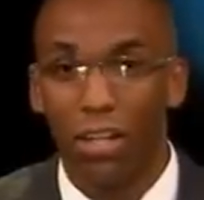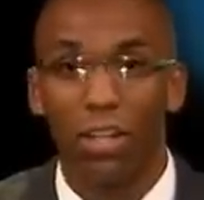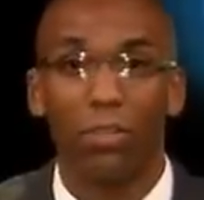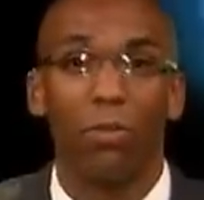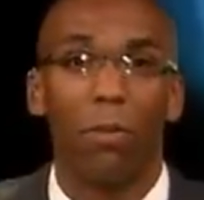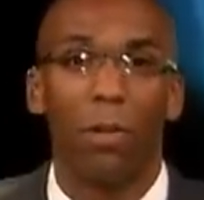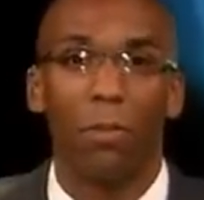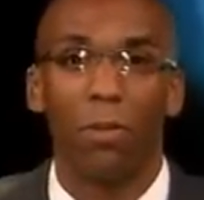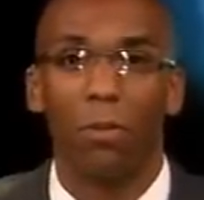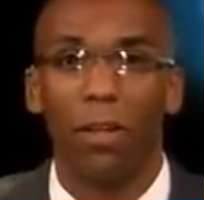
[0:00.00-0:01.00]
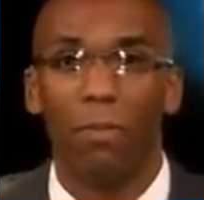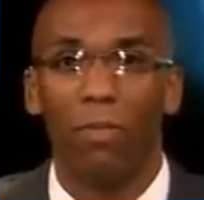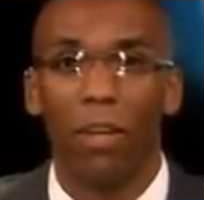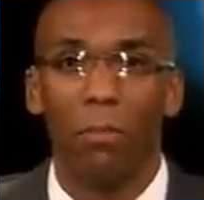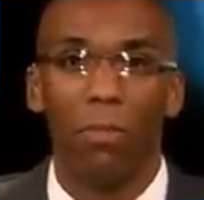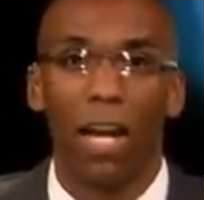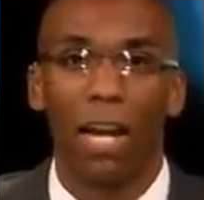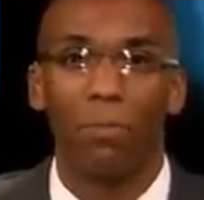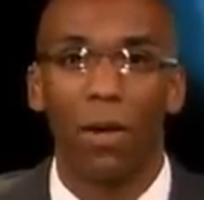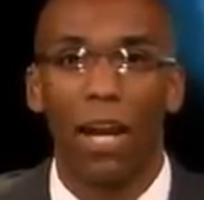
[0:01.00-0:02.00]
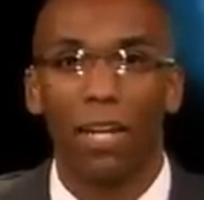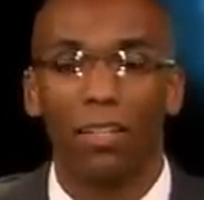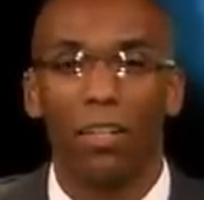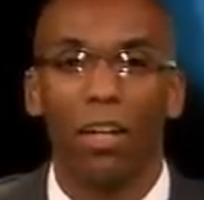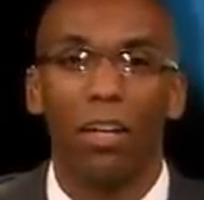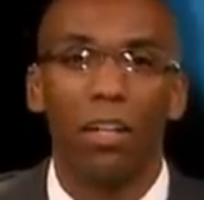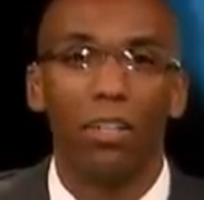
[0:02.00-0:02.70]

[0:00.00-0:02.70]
He doesn't want people to be black bag to